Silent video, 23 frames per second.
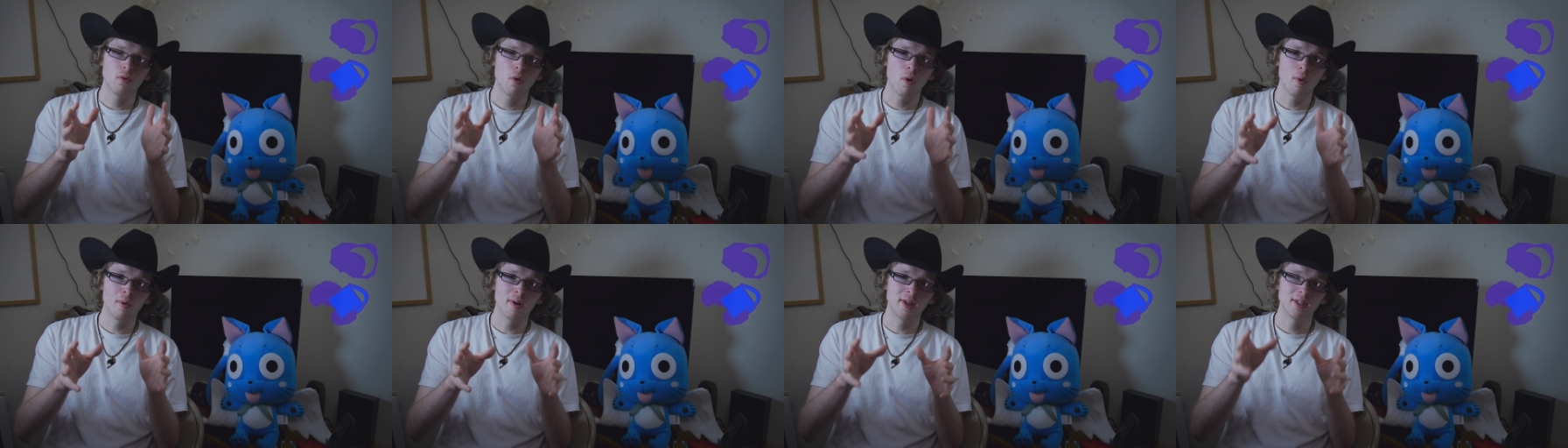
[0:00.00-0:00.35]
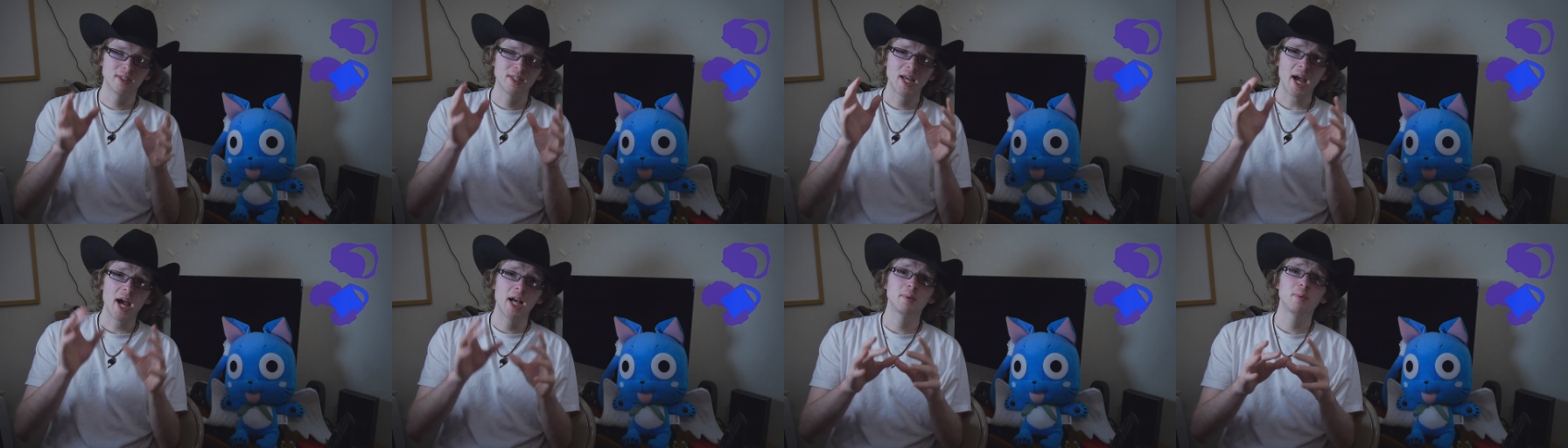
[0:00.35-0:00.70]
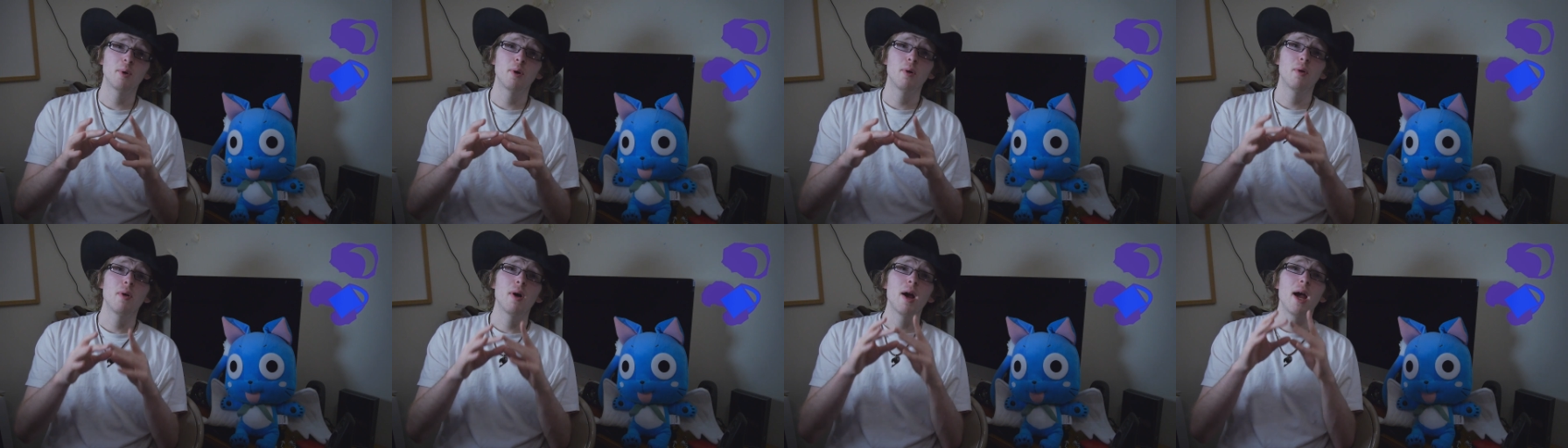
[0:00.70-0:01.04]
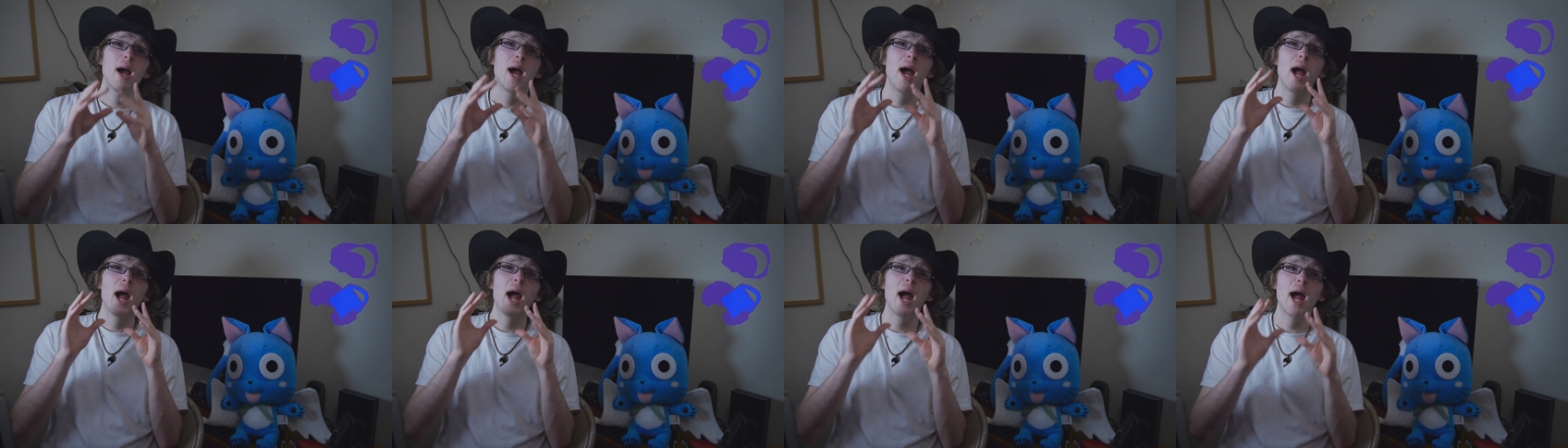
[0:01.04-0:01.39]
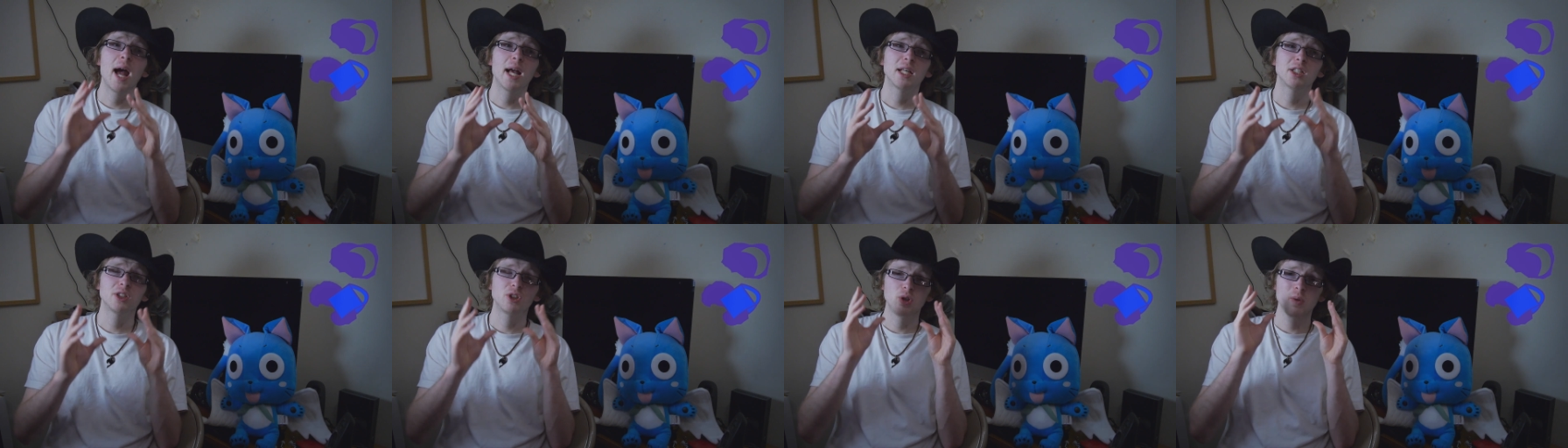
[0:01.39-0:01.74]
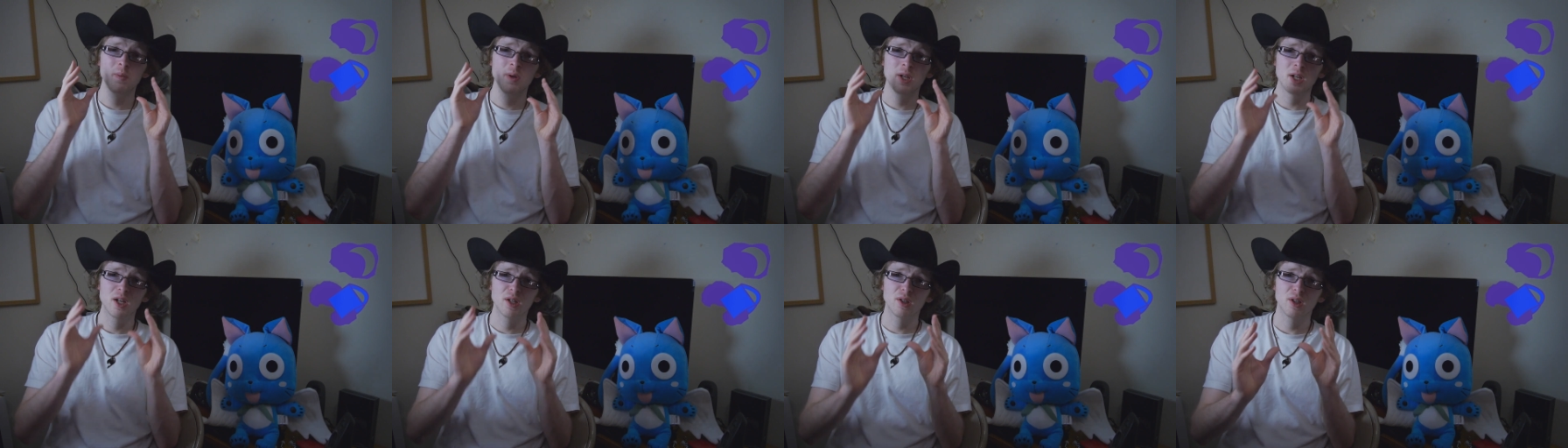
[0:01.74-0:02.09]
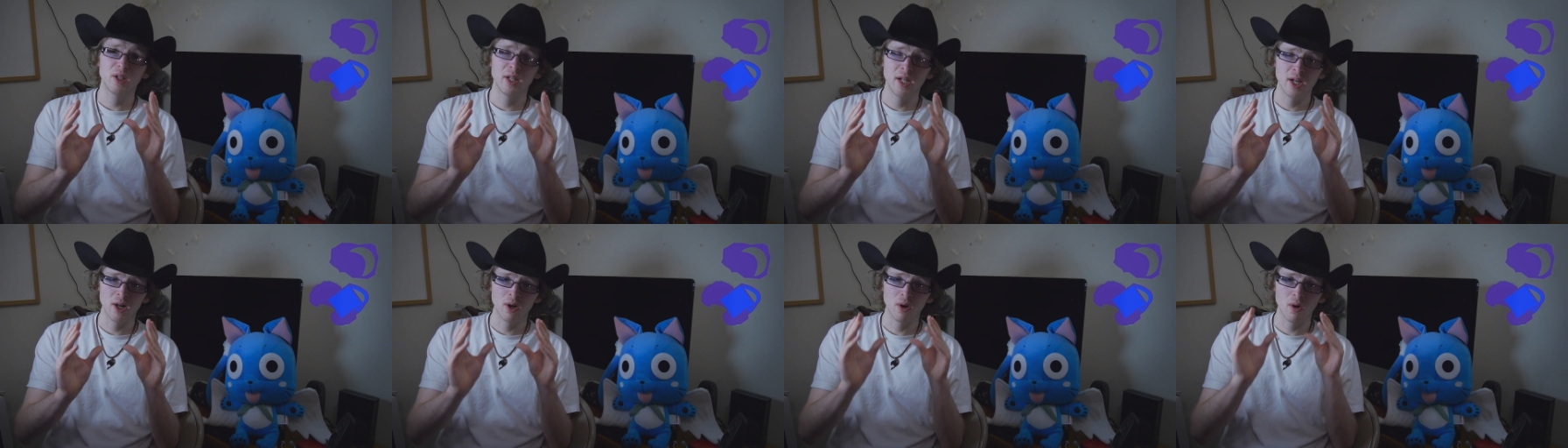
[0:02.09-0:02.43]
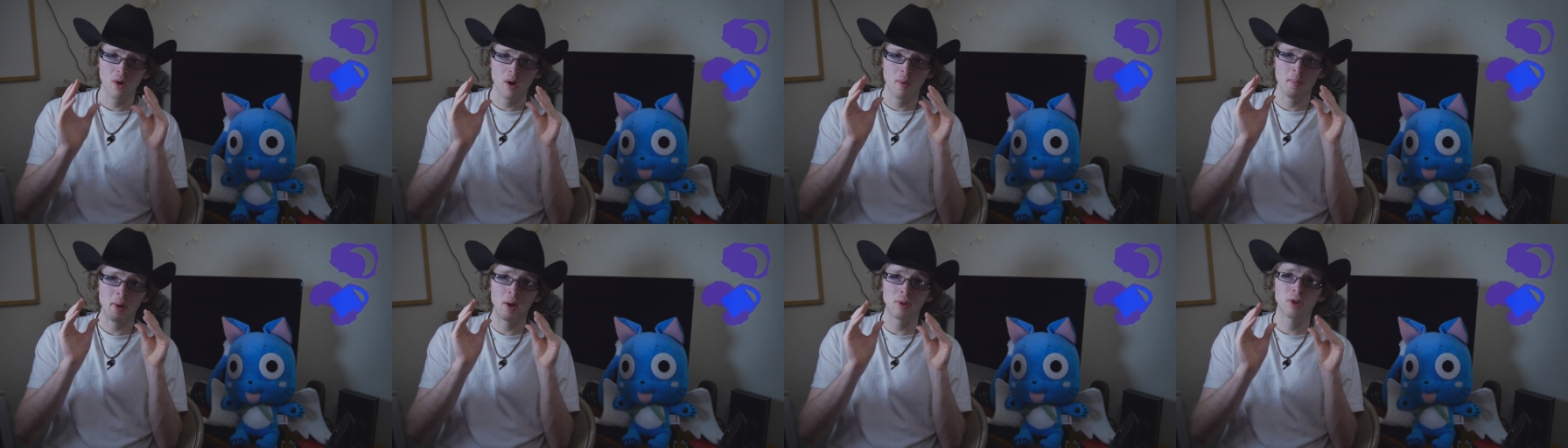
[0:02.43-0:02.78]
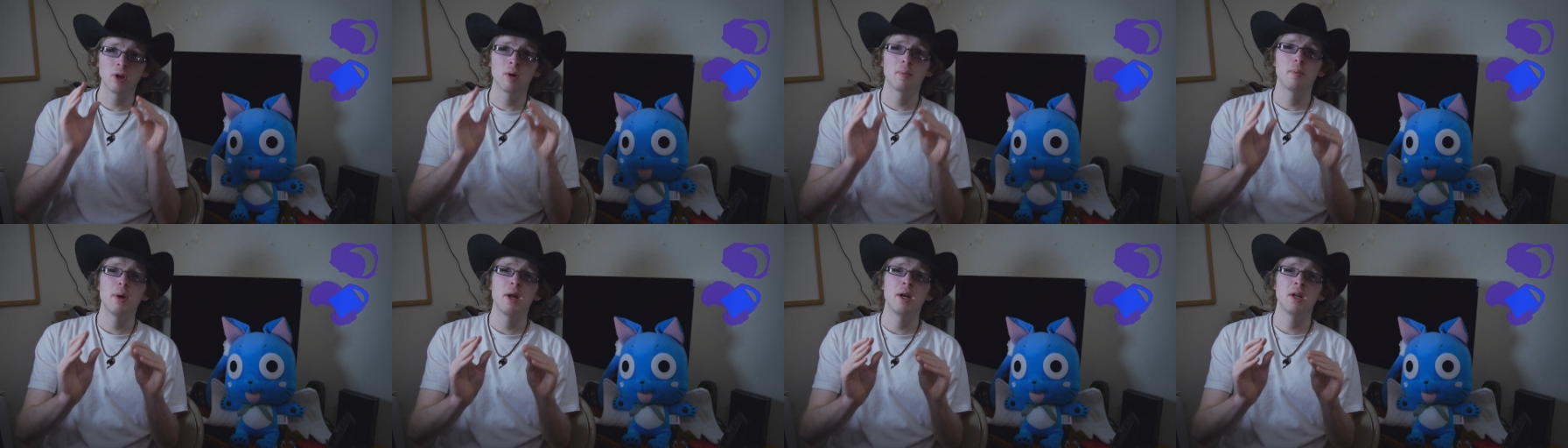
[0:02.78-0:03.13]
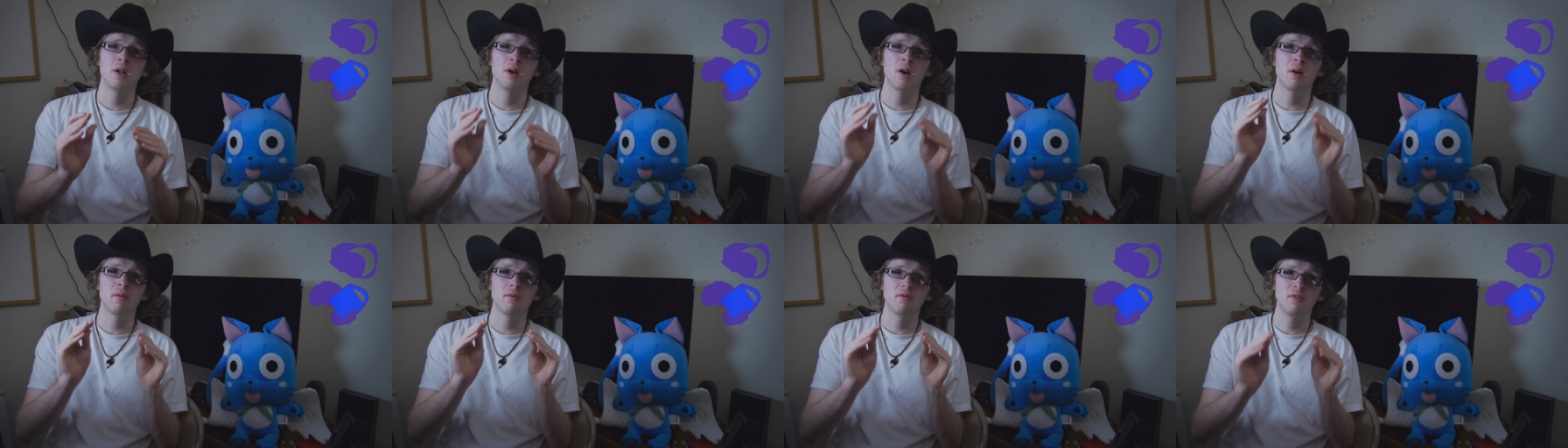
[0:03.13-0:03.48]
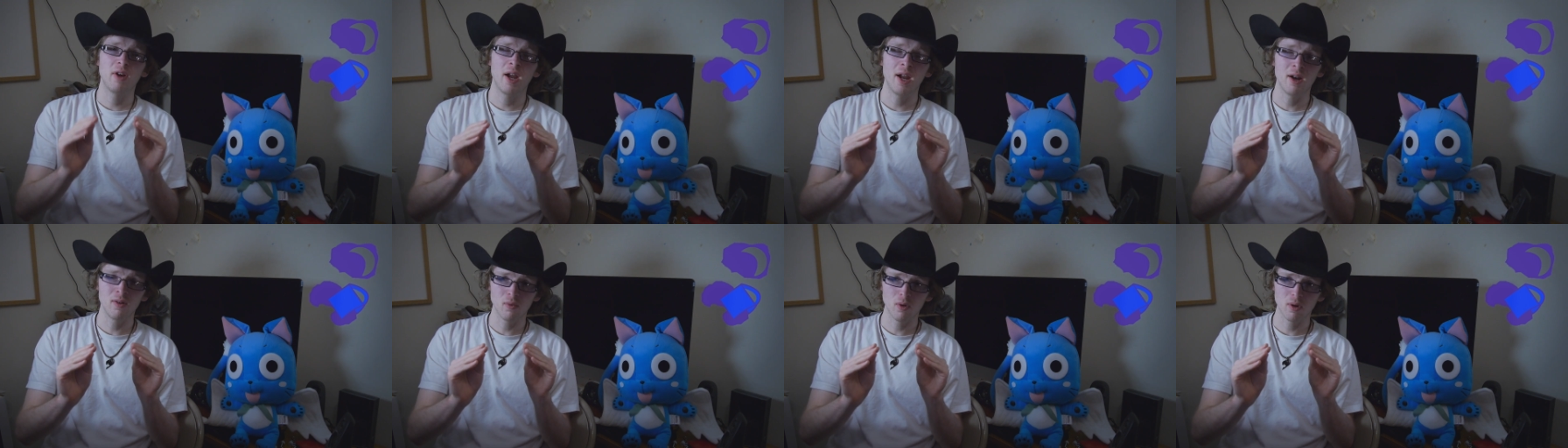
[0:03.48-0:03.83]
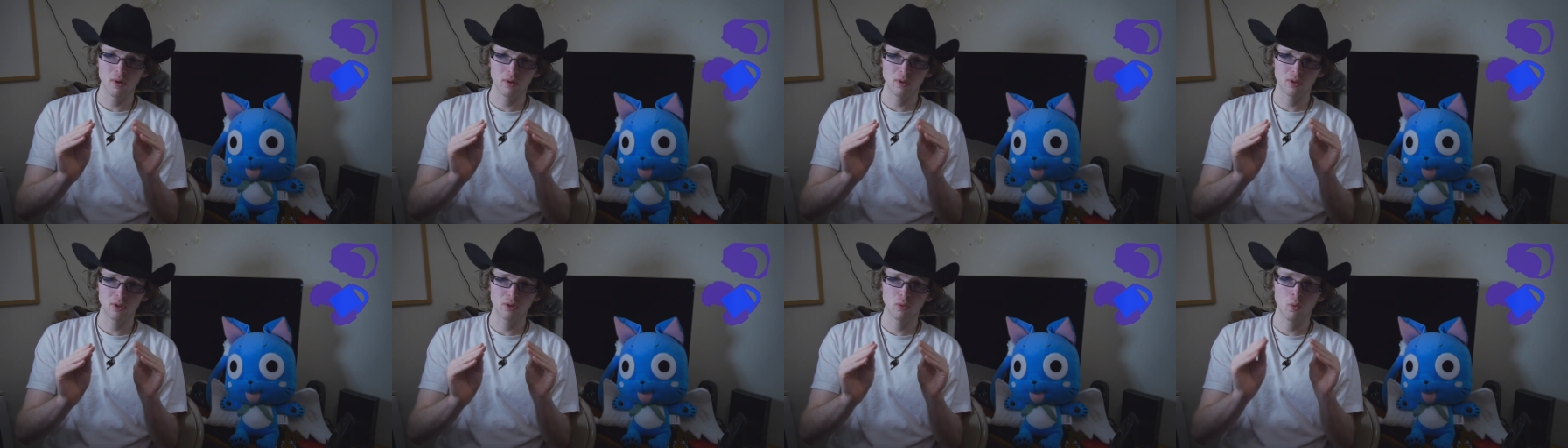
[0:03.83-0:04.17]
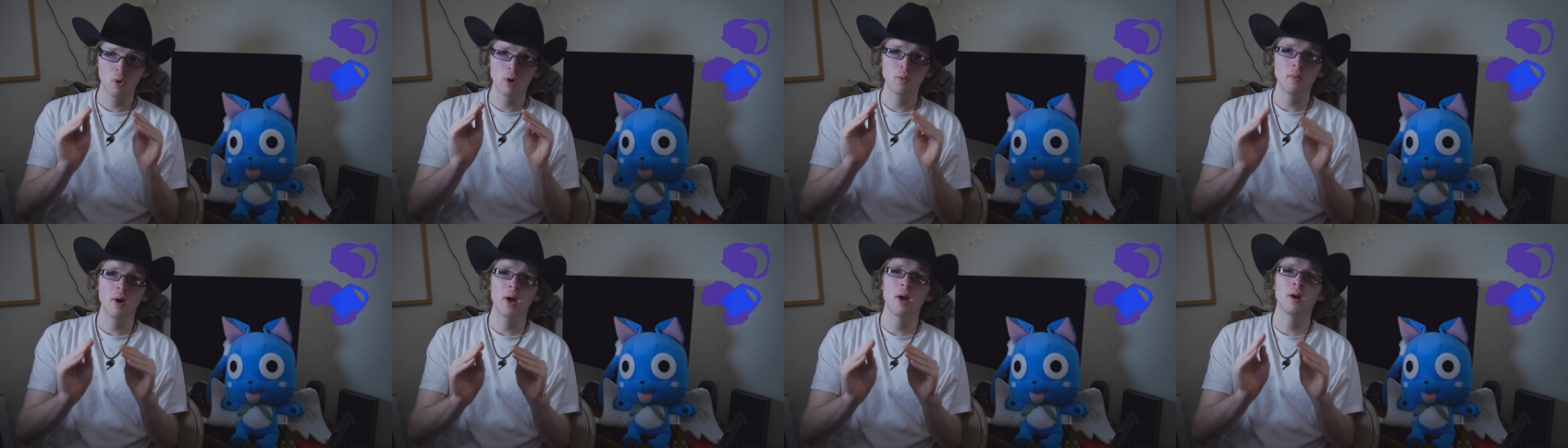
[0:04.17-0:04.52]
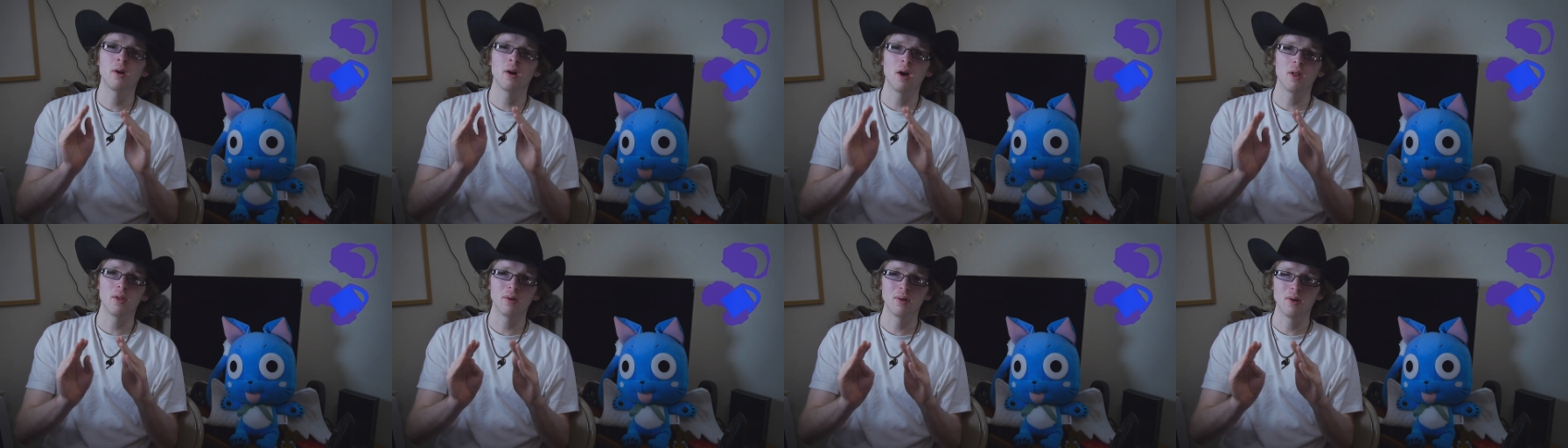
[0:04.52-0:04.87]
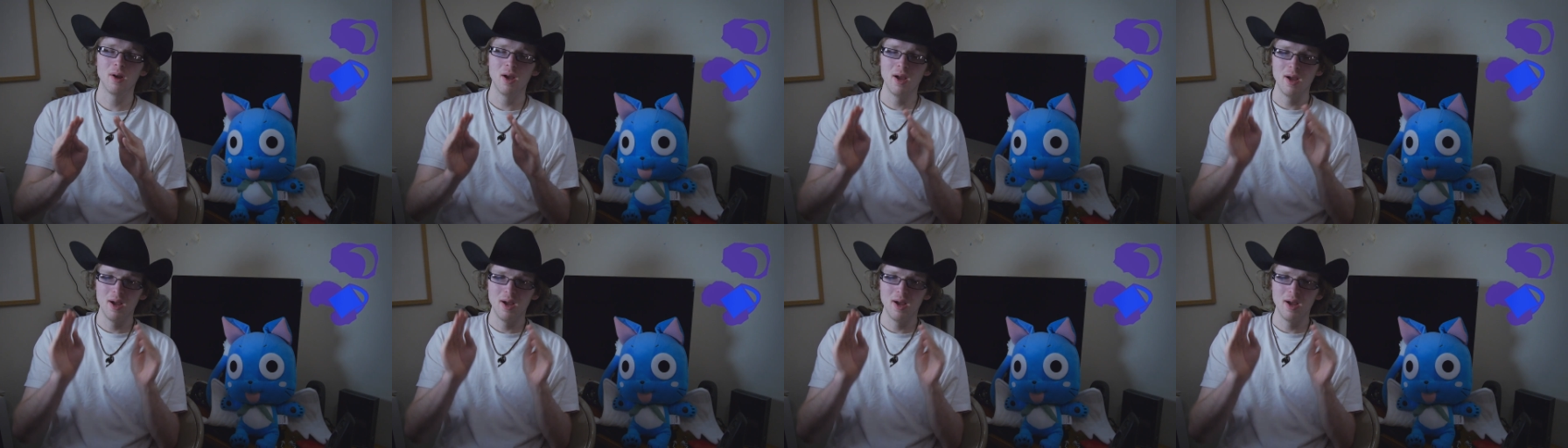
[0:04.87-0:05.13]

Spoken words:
forward is Hasbro has to be clear about their opinion on Fanworks, one way or another.